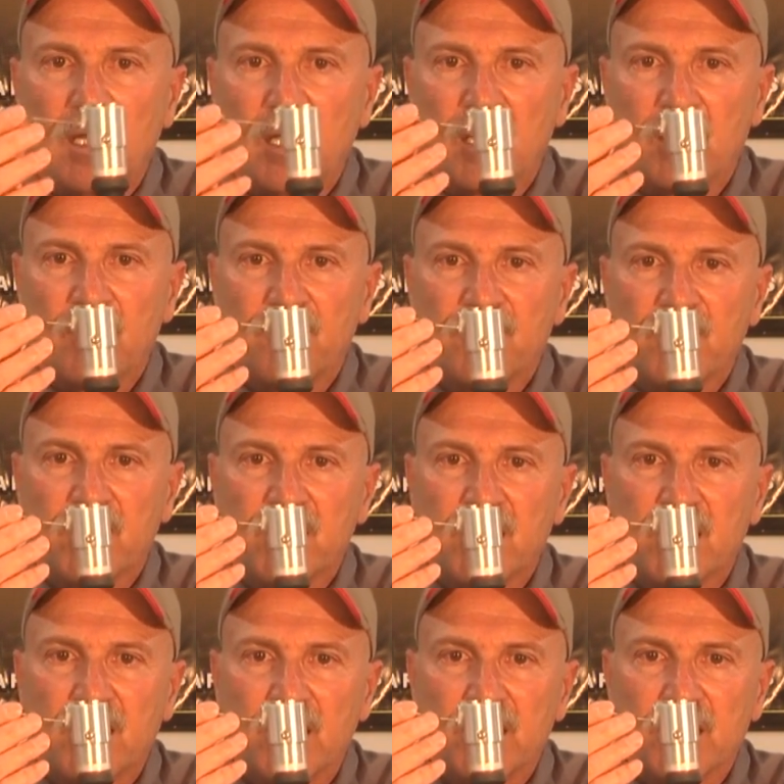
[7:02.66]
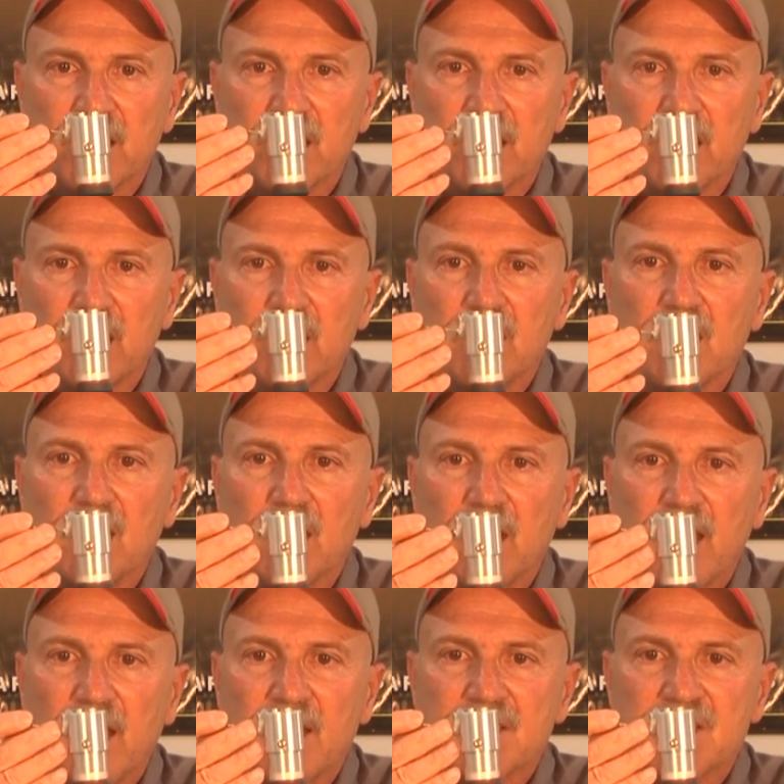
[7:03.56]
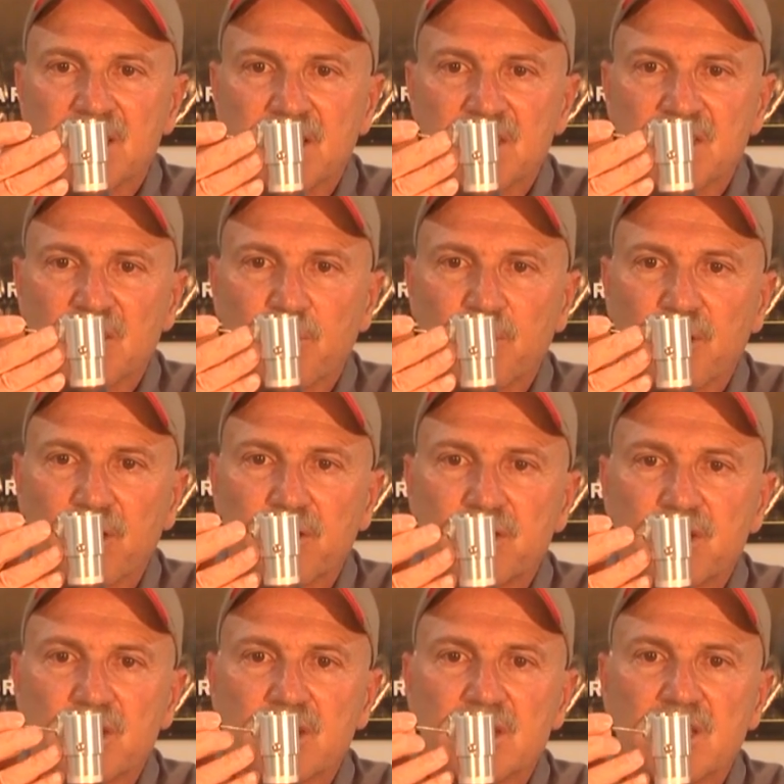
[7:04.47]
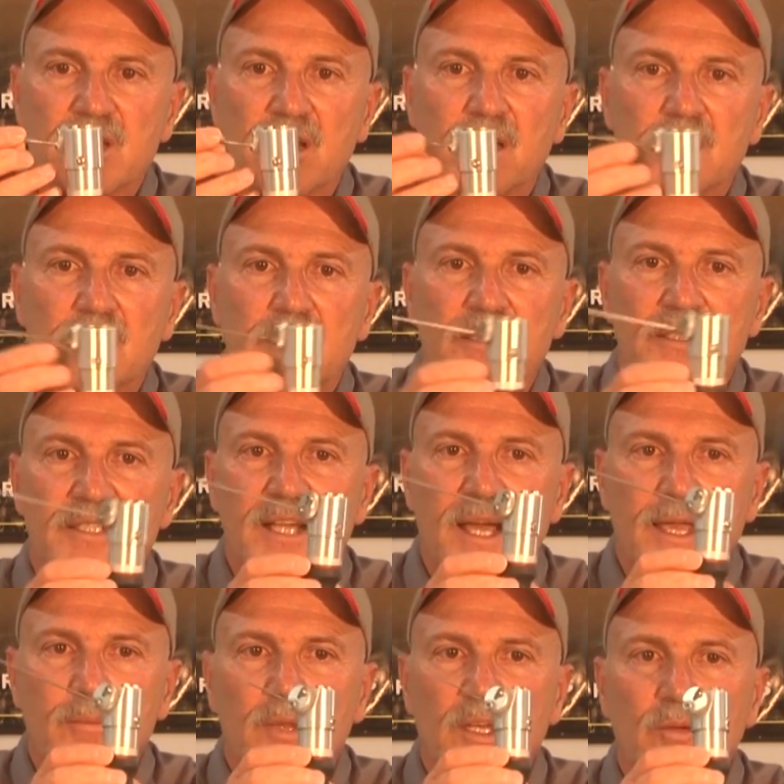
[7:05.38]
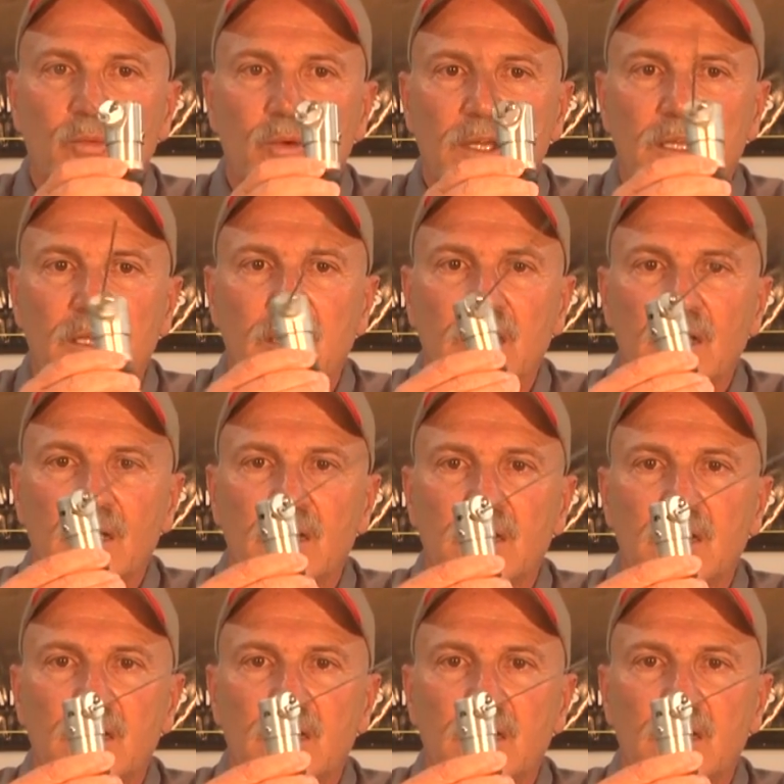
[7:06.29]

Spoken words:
of the cut as this approaches a diamond wheel.